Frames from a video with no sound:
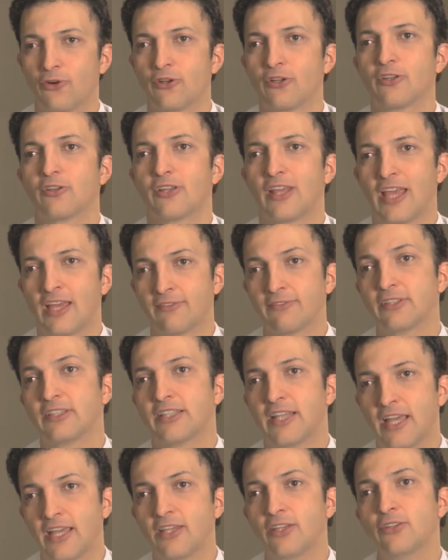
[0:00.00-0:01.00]
for
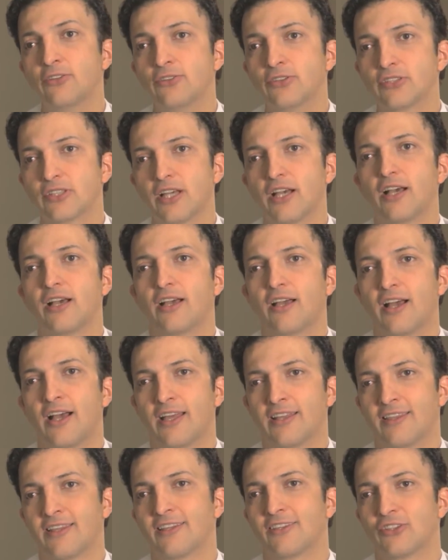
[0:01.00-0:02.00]
everyday use,
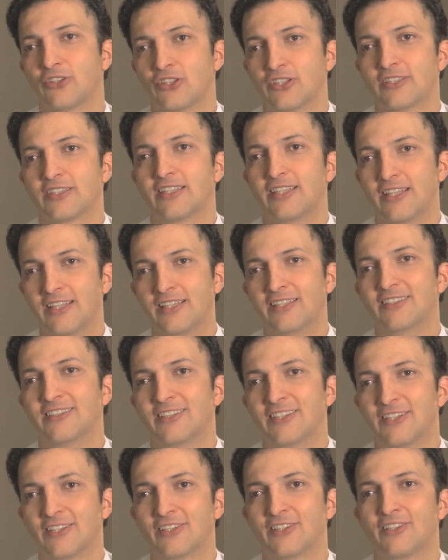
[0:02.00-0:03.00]
I think it's just
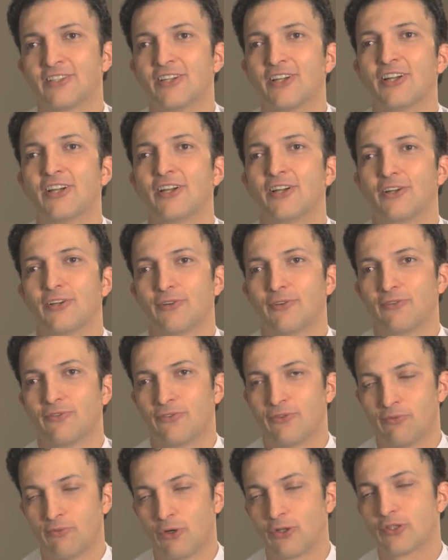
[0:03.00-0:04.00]
easier
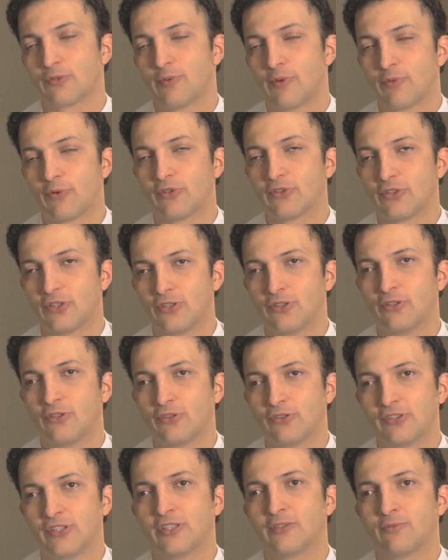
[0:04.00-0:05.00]
for most people to
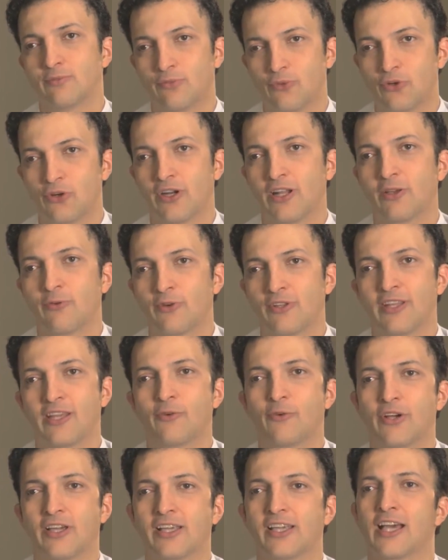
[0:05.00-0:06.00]
use it morning when
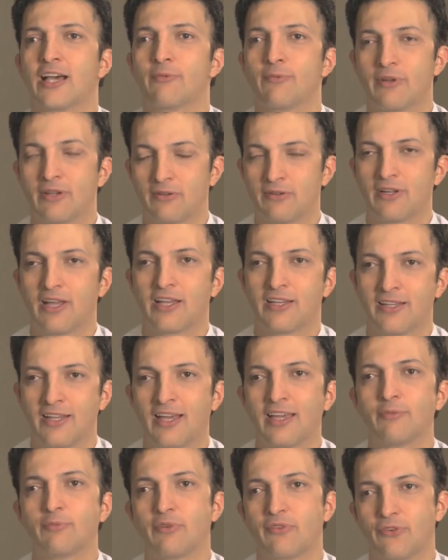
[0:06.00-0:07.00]
they wake up and
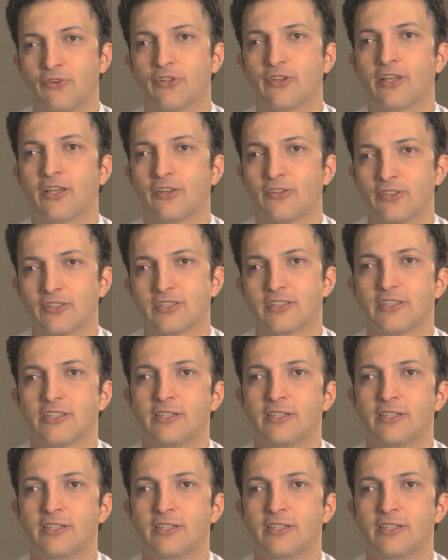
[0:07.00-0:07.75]
at night before they go to